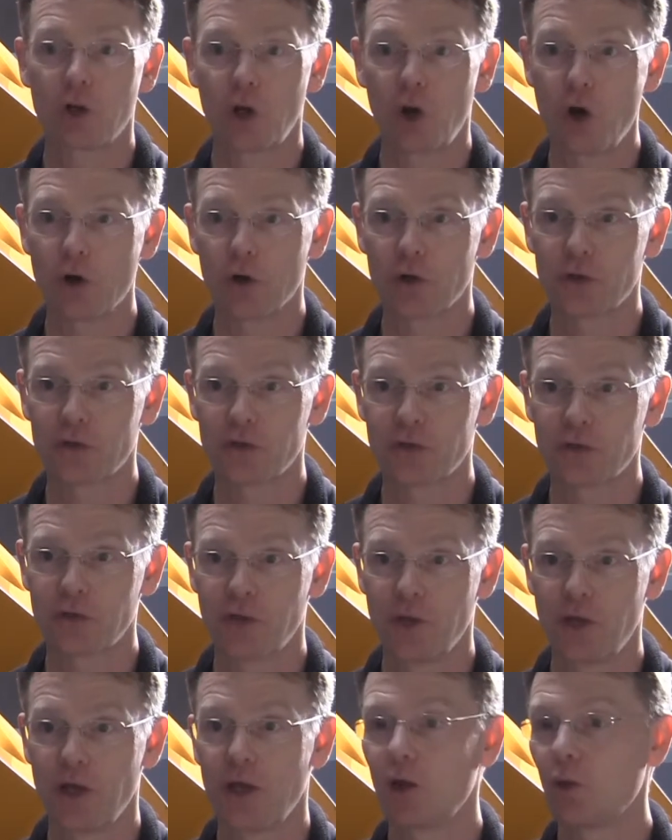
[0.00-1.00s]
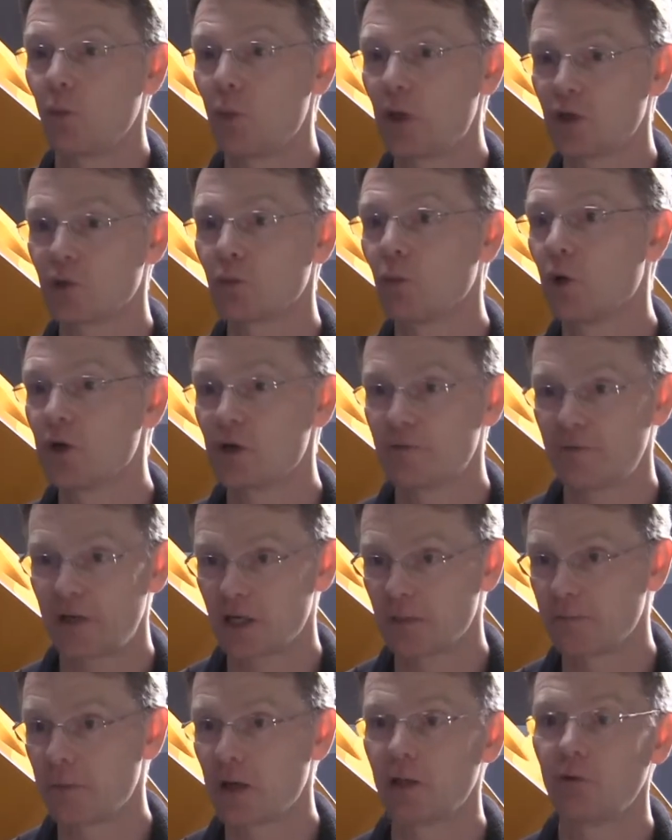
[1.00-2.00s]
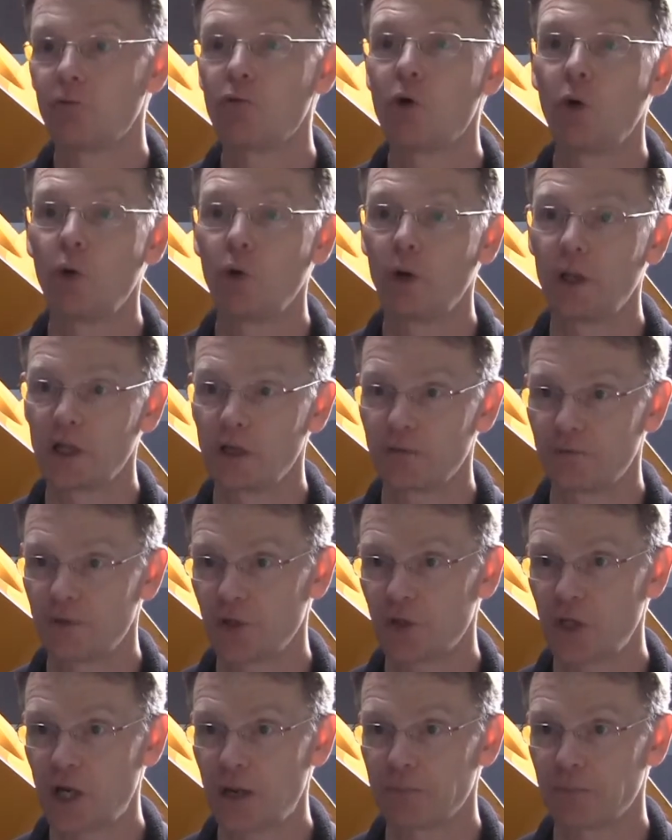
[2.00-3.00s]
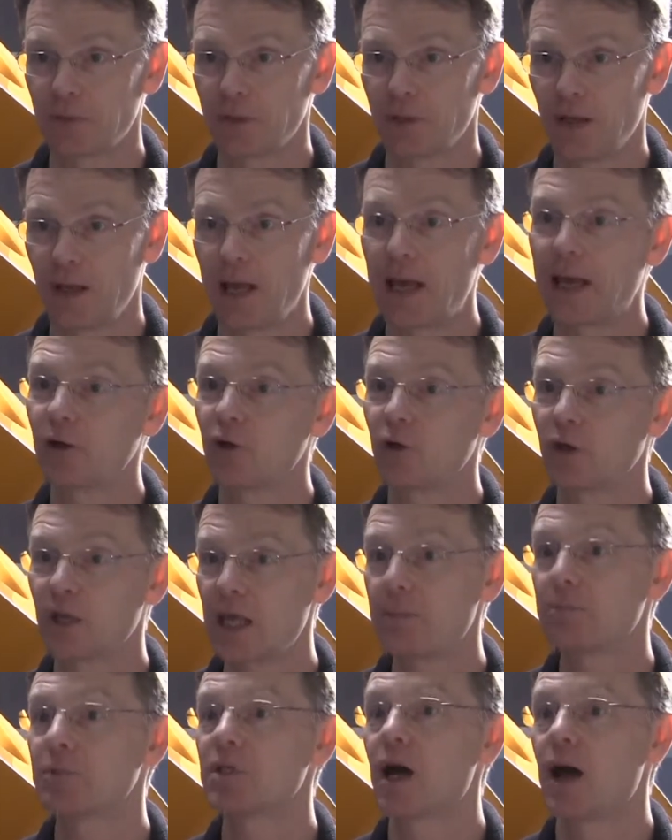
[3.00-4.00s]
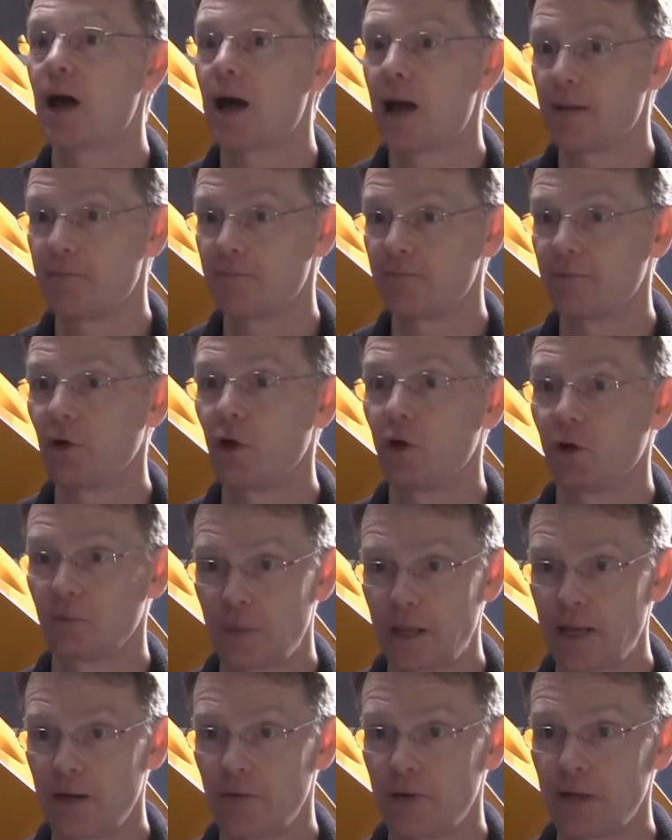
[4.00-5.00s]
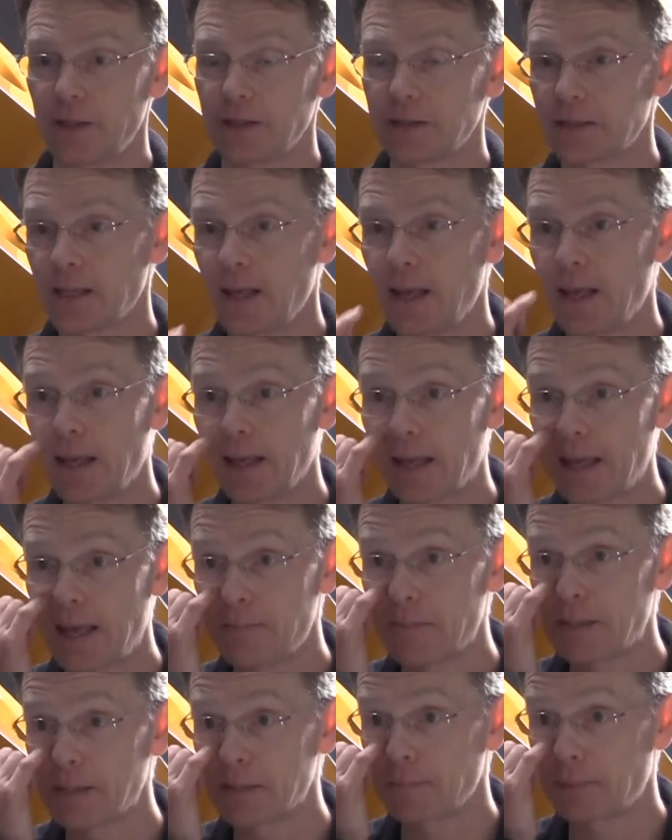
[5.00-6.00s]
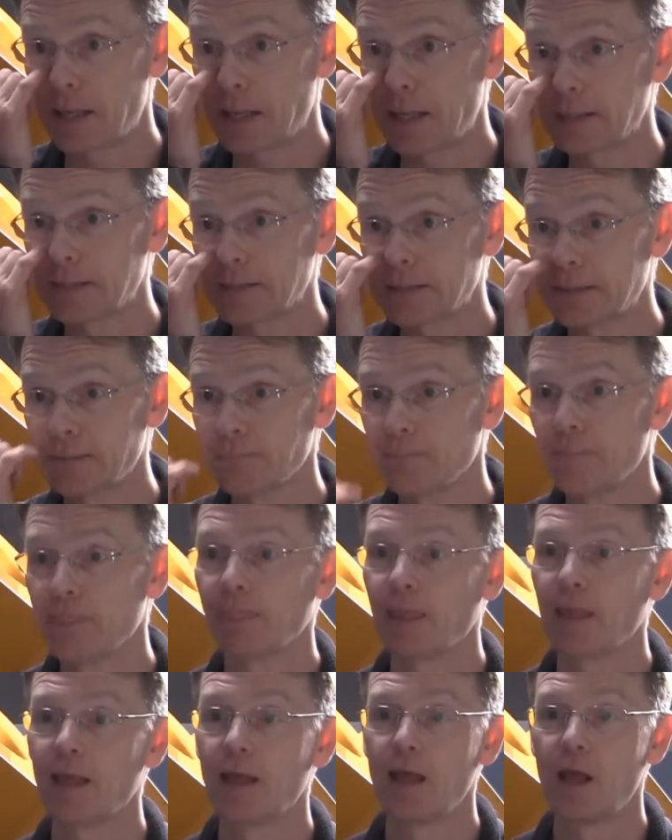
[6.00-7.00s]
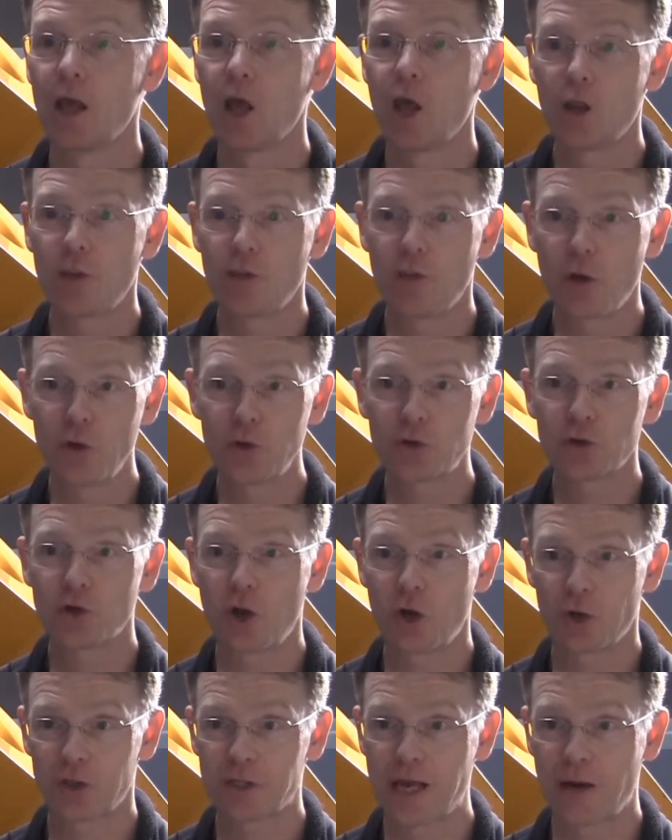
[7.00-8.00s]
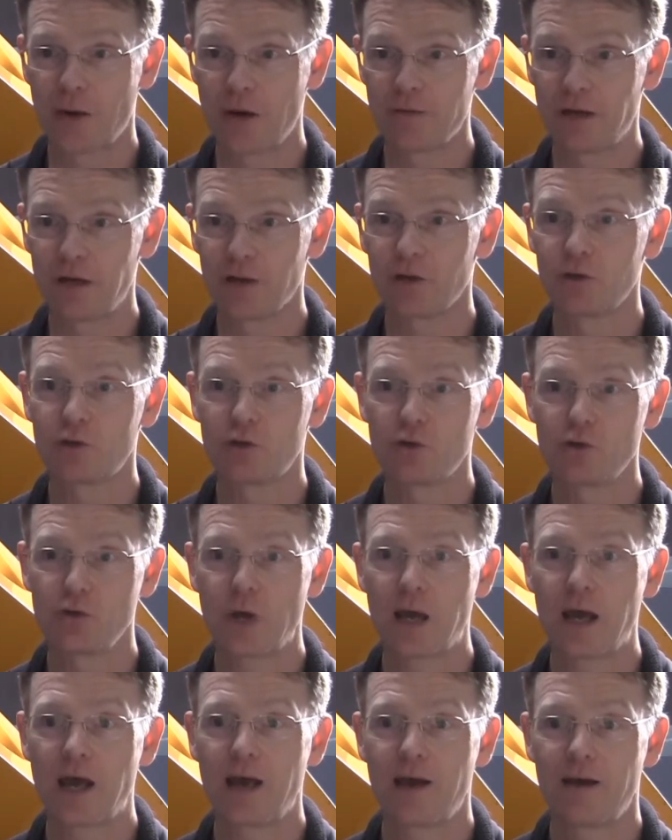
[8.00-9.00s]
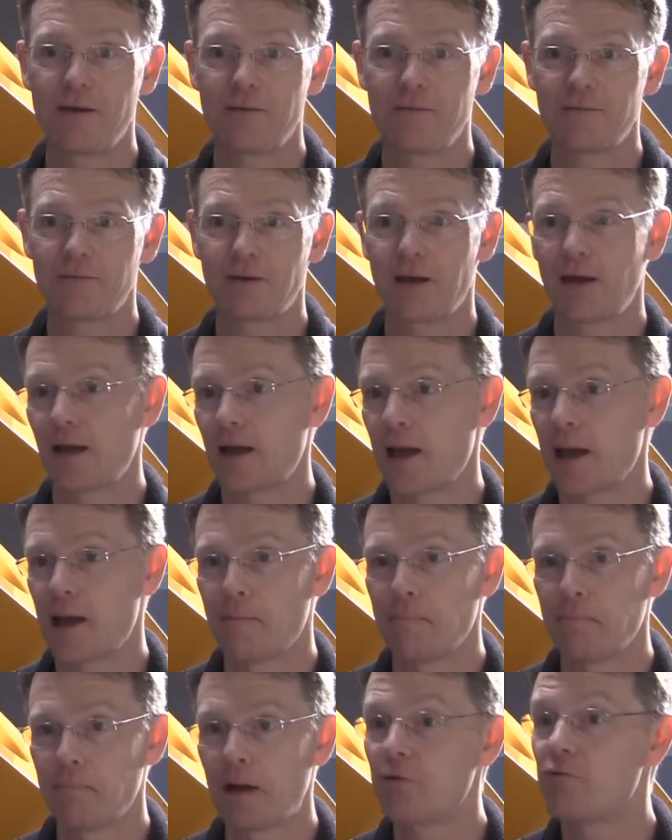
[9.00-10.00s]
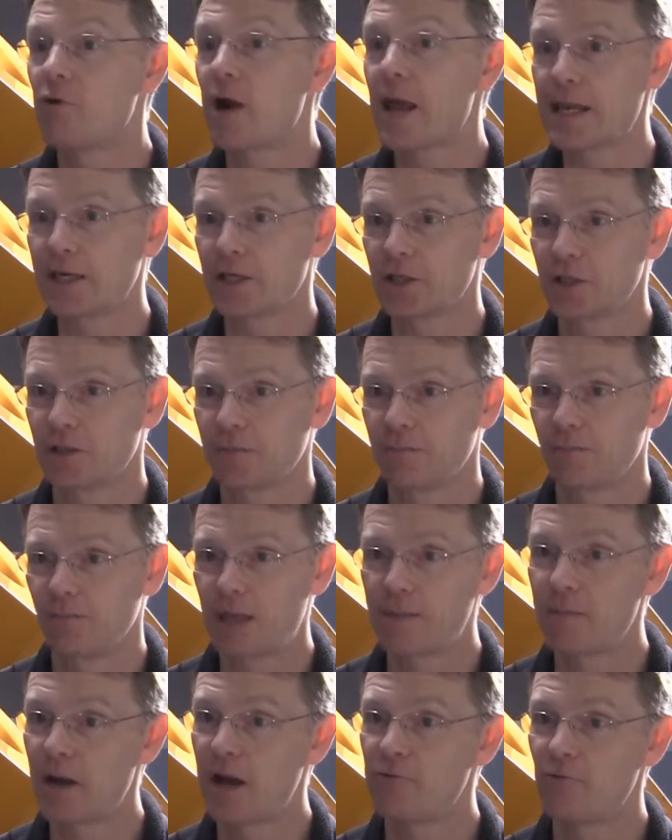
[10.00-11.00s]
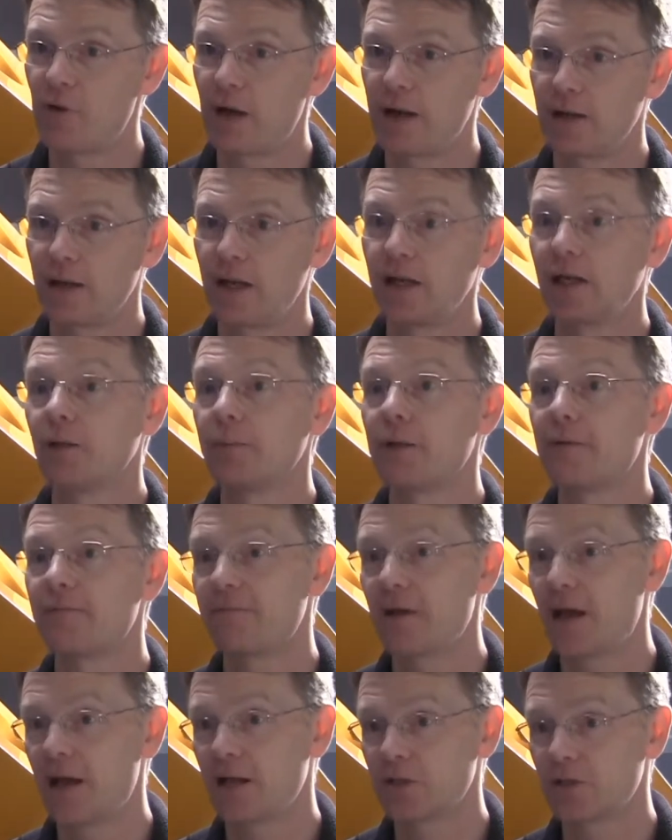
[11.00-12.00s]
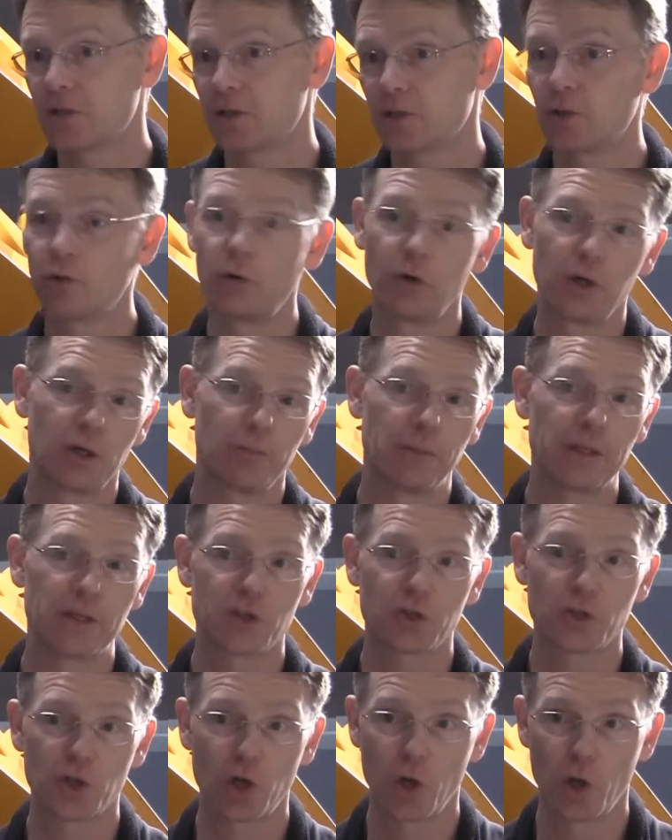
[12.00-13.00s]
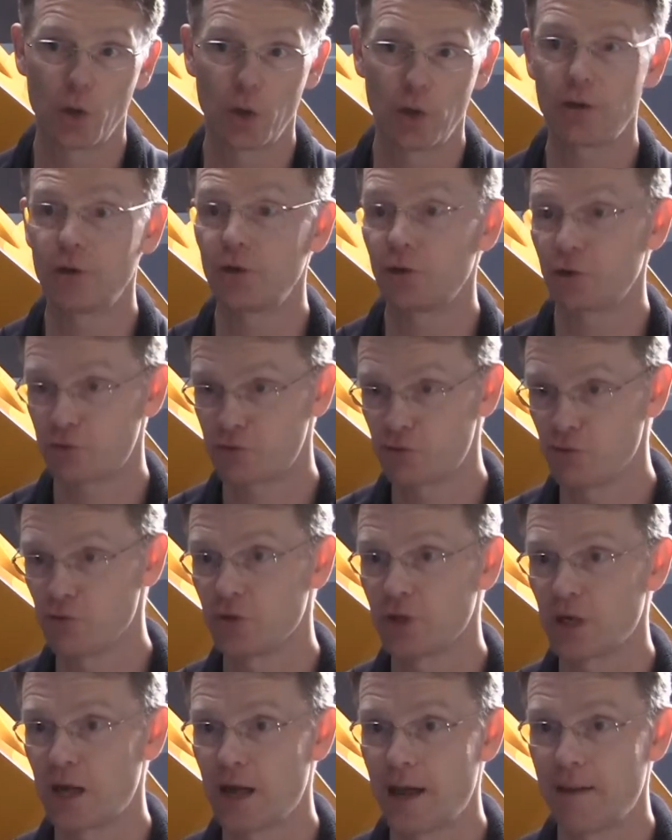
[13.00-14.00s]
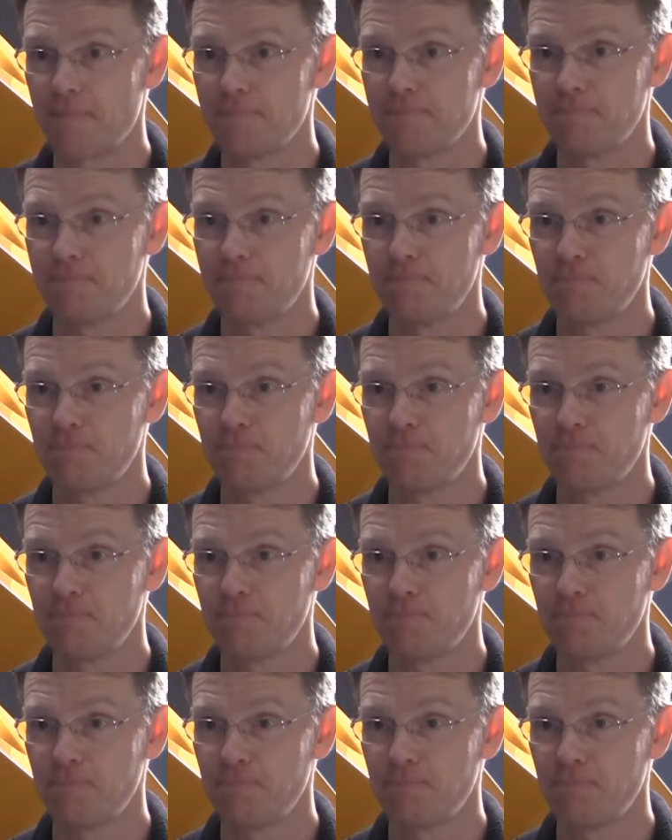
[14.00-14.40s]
clocks, which weren't affected by the rolling of the ship and could keep time for long periods, came into place. Those clocks, however, do have a rate. They might run a little bit faster or a little bit slower than true time.